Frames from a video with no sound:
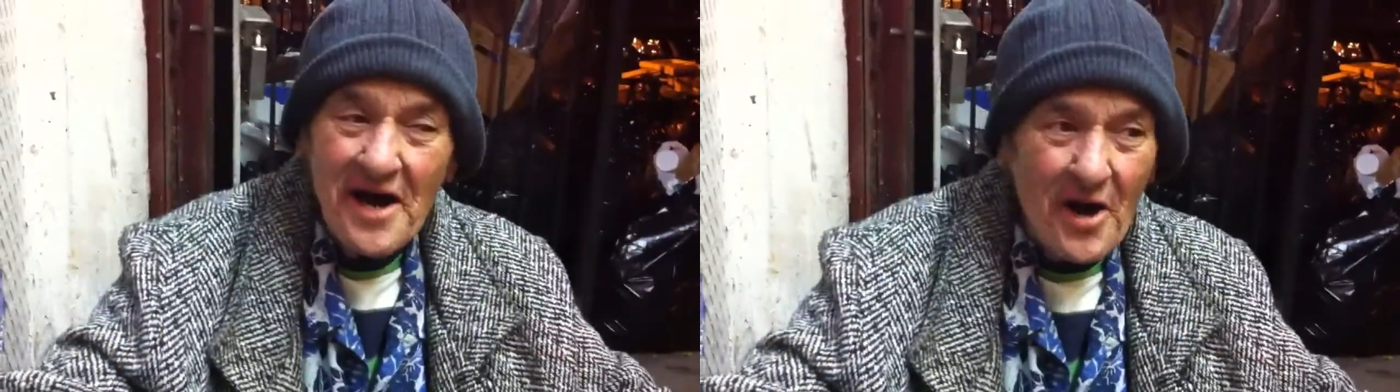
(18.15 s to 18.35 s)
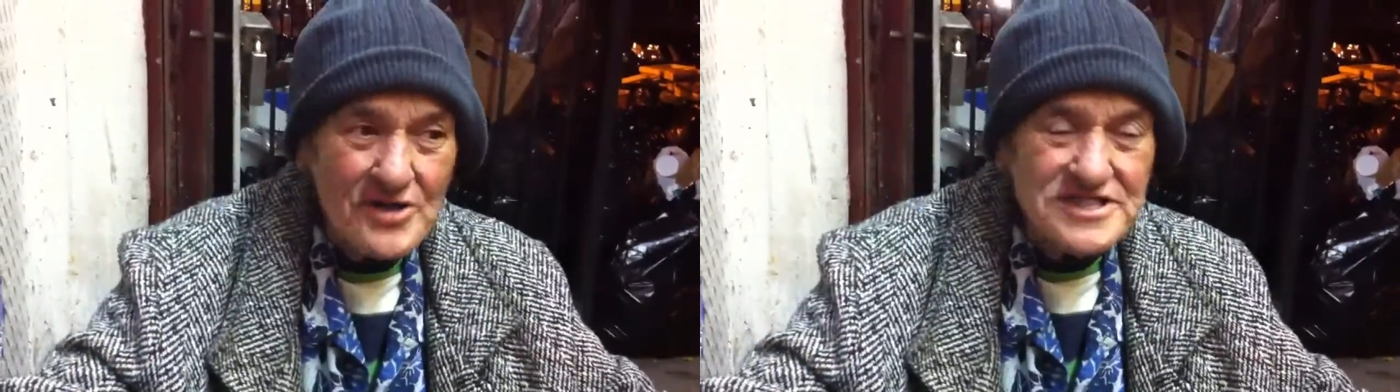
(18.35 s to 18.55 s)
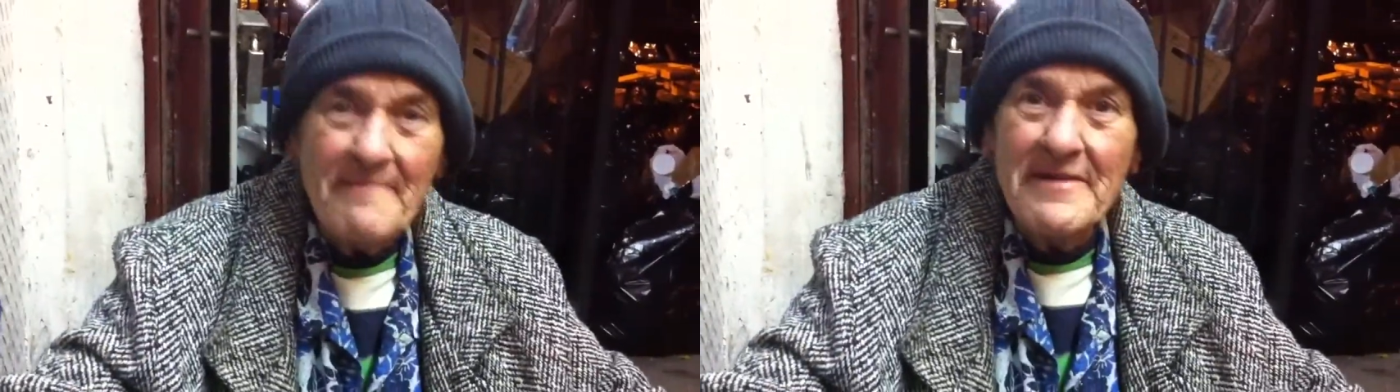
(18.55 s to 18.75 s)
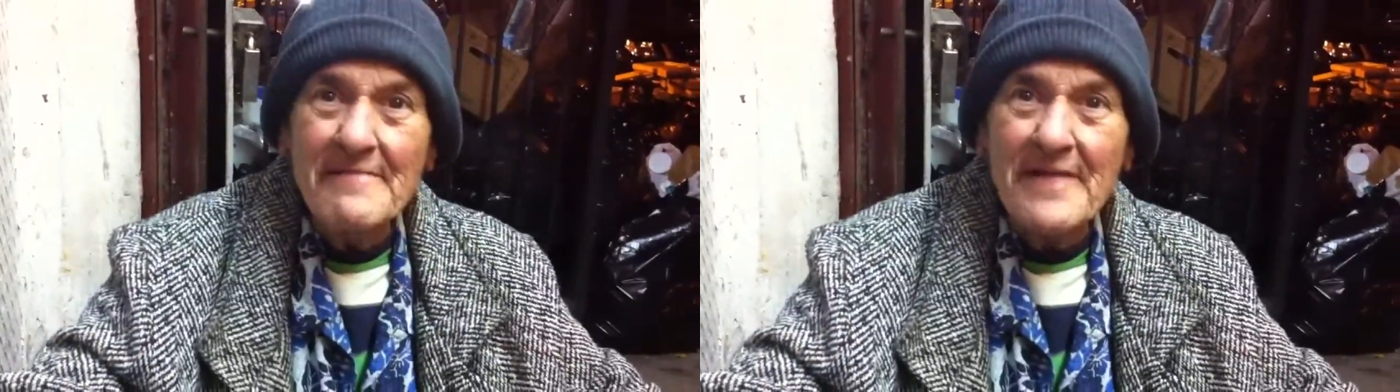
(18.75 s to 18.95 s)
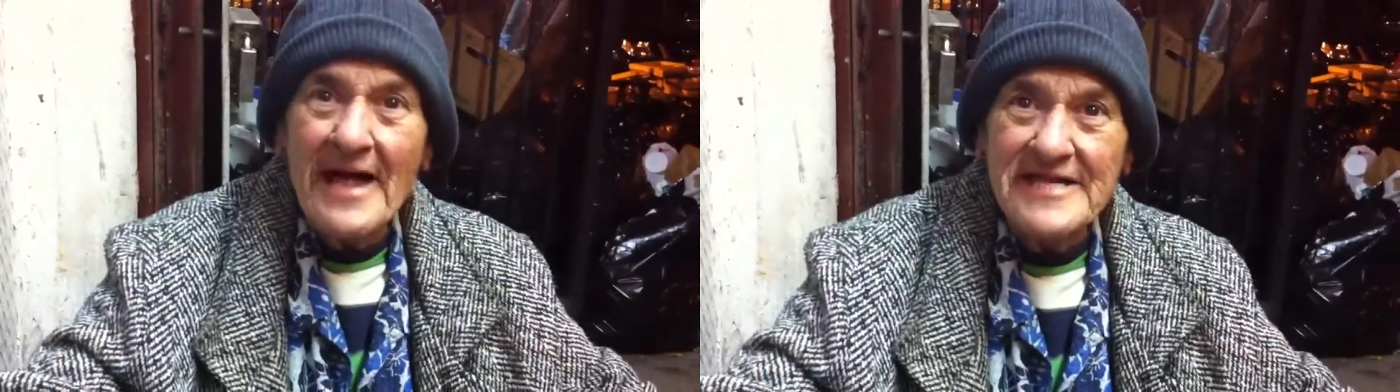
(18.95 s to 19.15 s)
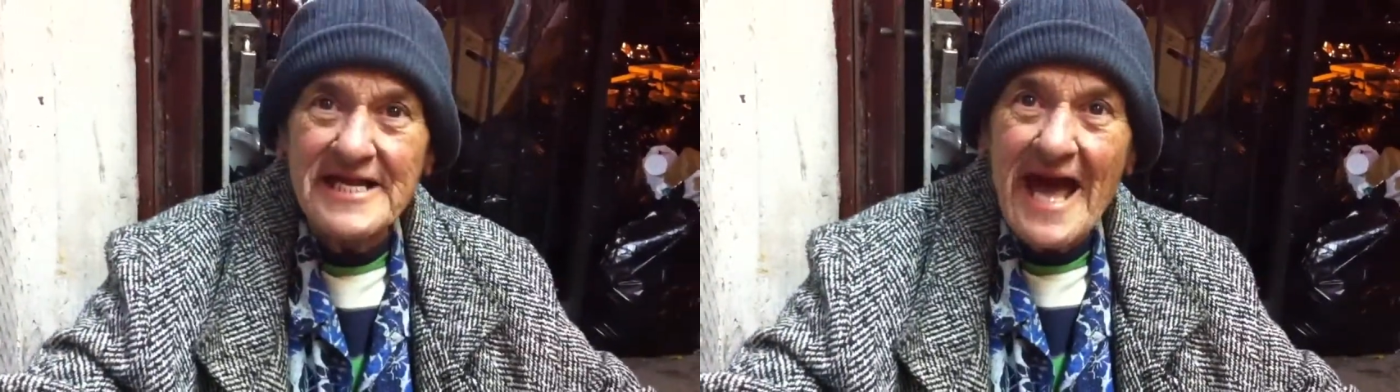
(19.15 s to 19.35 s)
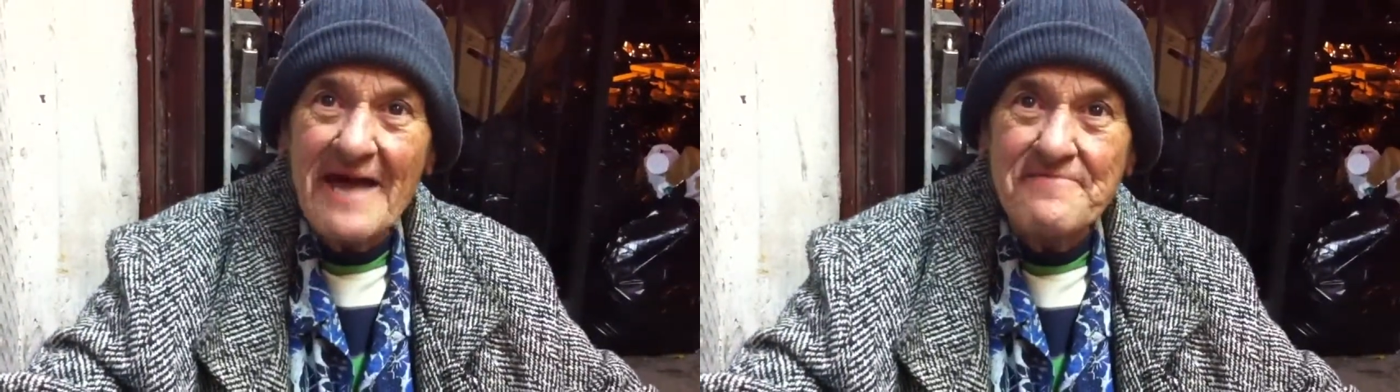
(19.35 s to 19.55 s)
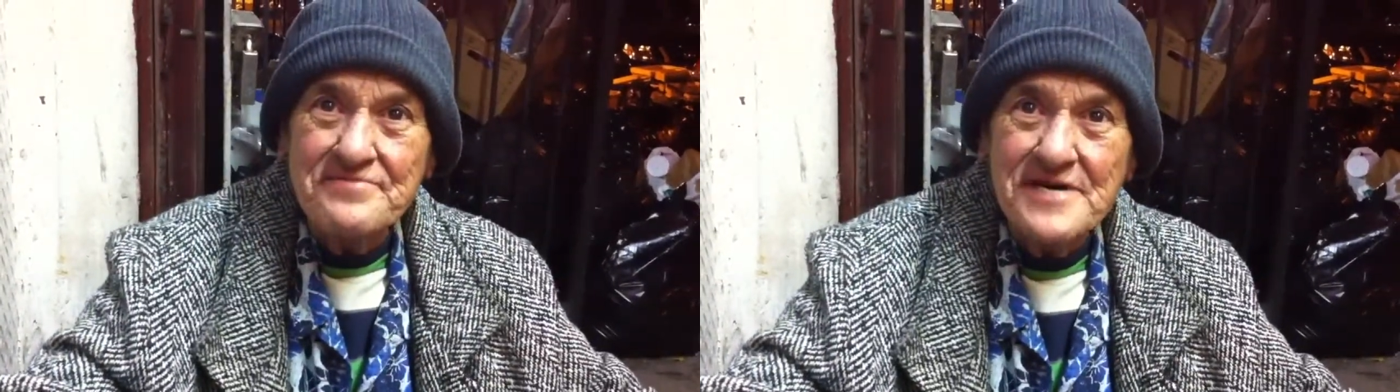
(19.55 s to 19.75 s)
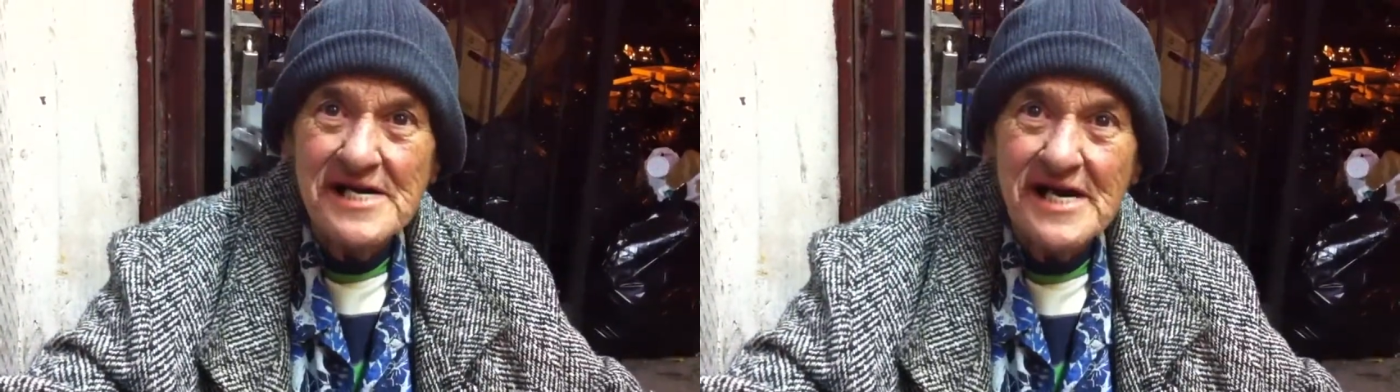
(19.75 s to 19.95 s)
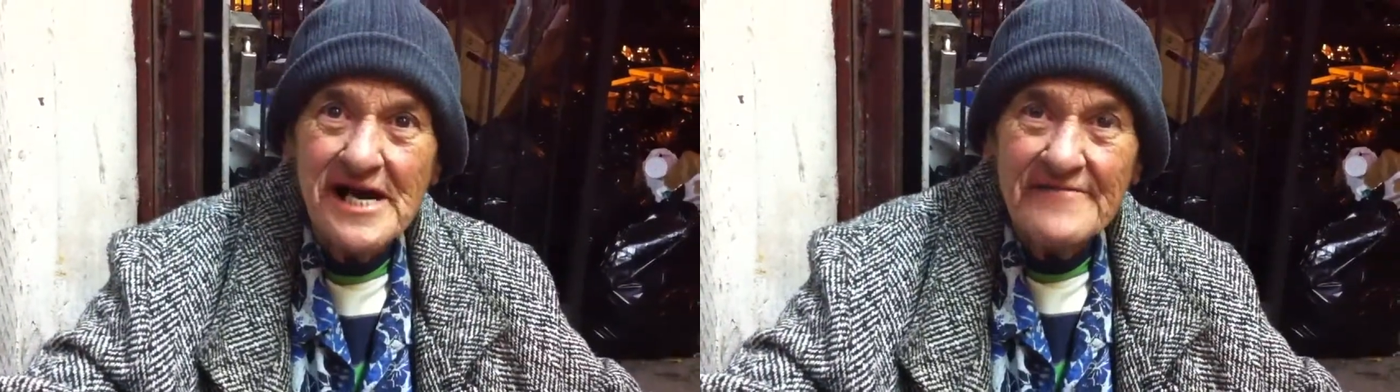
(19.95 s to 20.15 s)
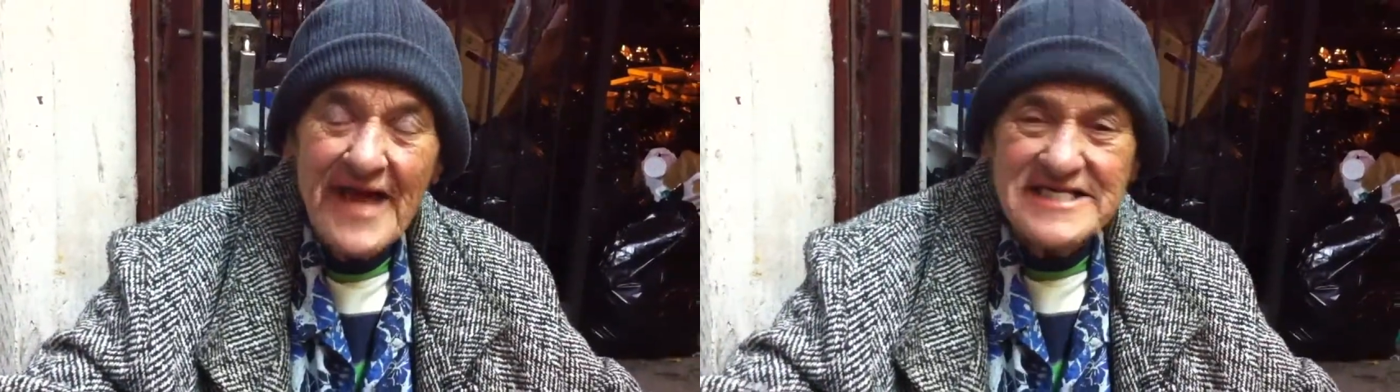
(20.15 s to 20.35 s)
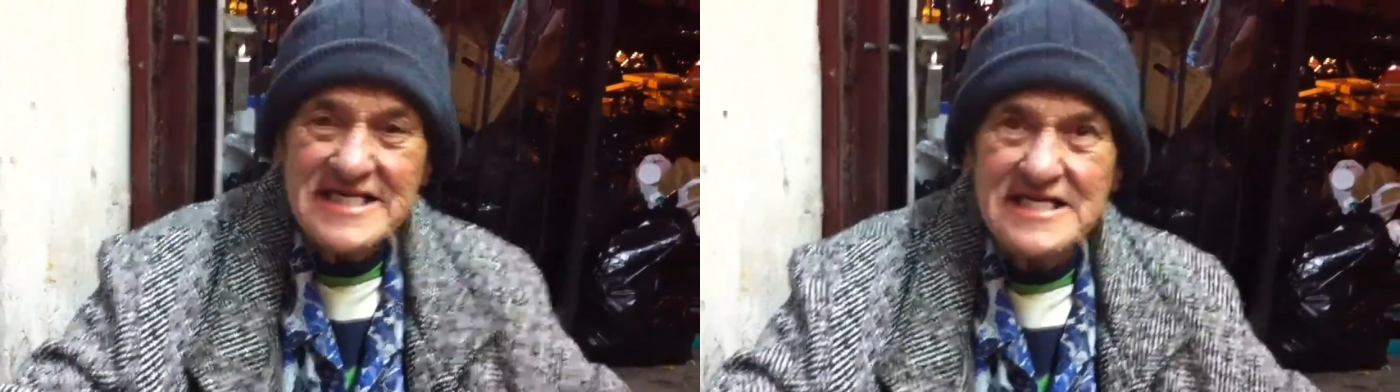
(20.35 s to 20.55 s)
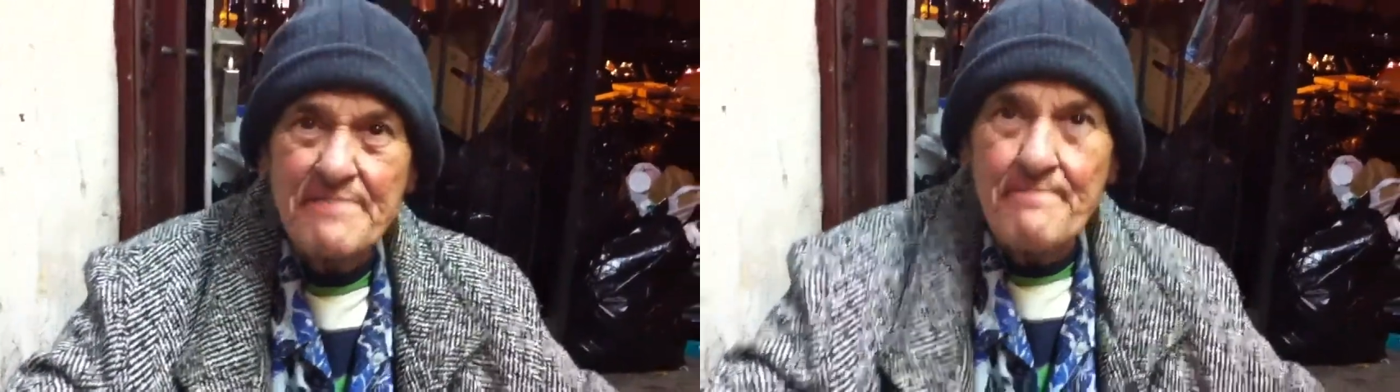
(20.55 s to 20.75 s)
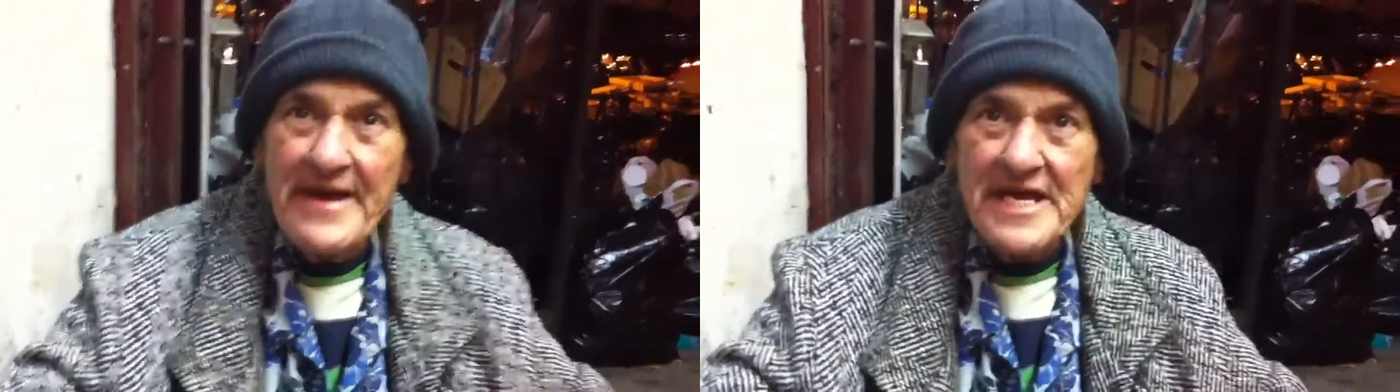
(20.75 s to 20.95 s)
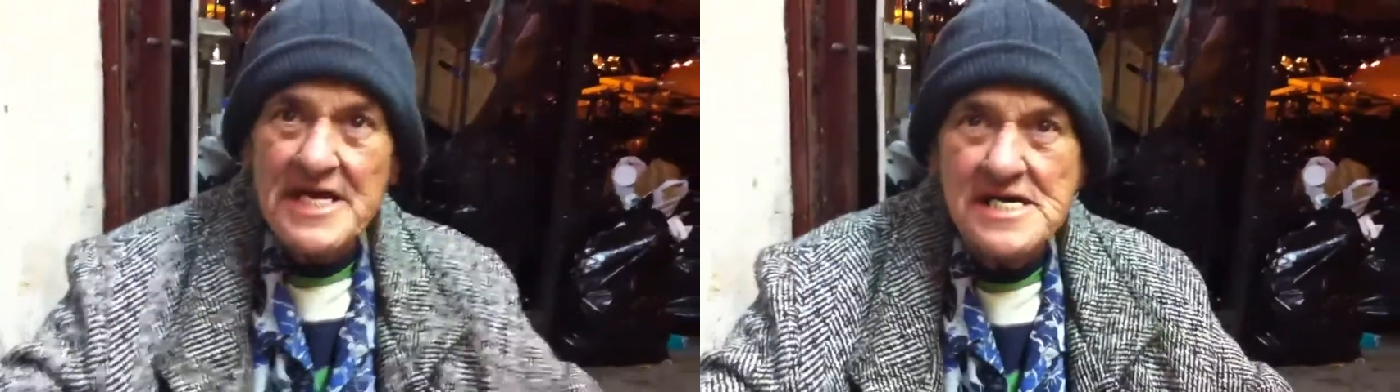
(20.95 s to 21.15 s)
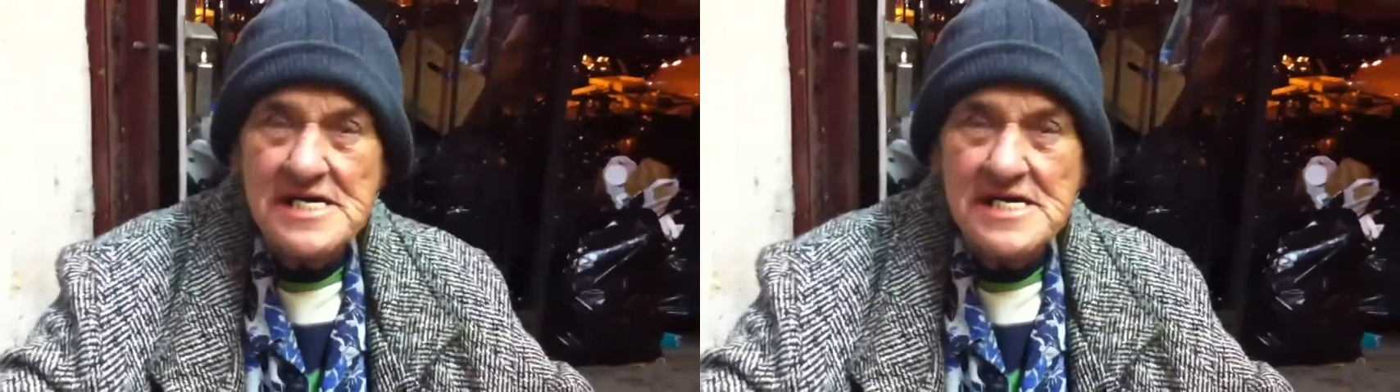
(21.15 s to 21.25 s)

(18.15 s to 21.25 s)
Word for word: Oh, some of them like the knife. That's a spick.